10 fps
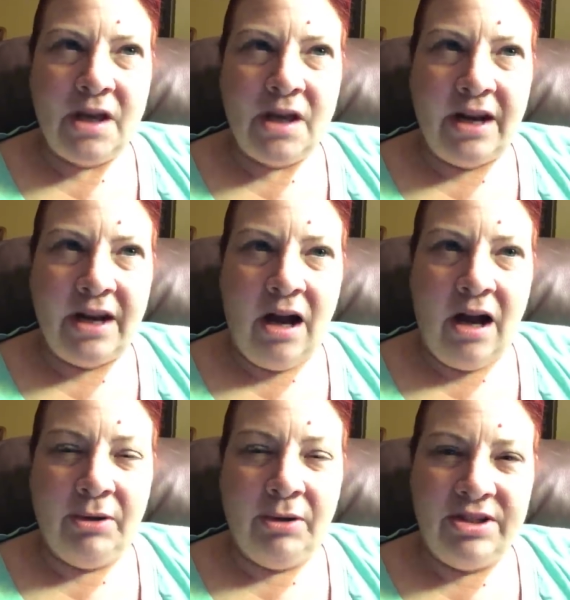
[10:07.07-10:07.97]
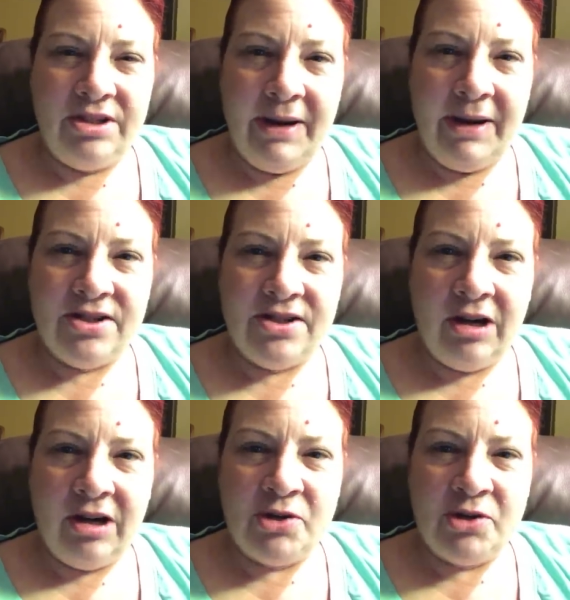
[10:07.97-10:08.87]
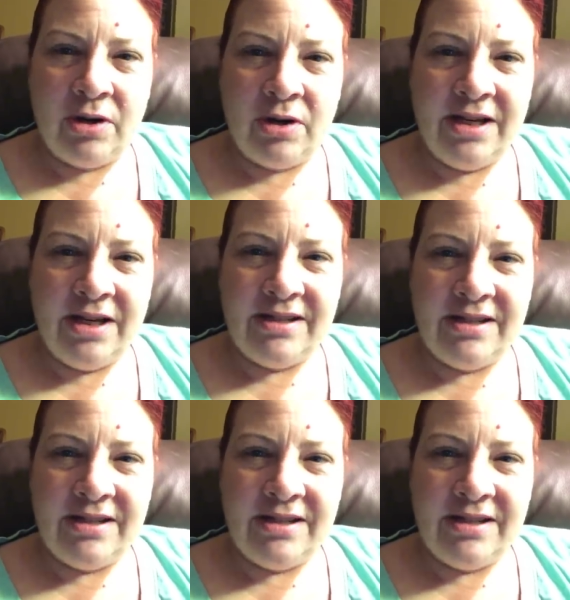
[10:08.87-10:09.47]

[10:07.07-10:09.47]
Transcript: that I uploaded to my Instagram stories,